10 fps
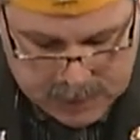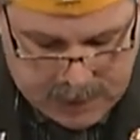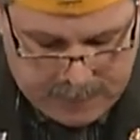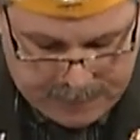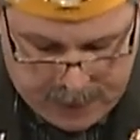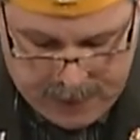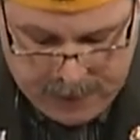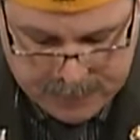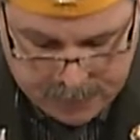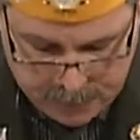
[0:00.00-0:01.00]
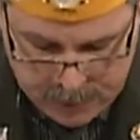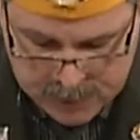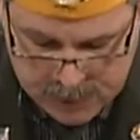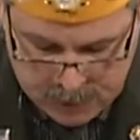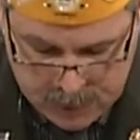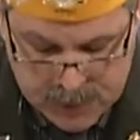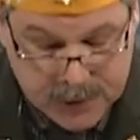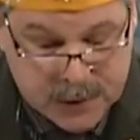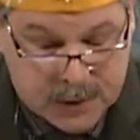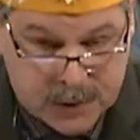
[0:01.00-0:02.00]
stop fighting for real
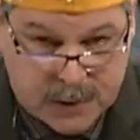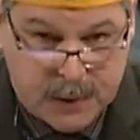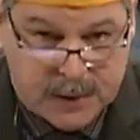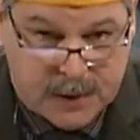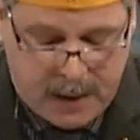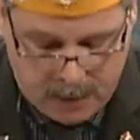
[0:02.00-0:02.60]
solutions to suicide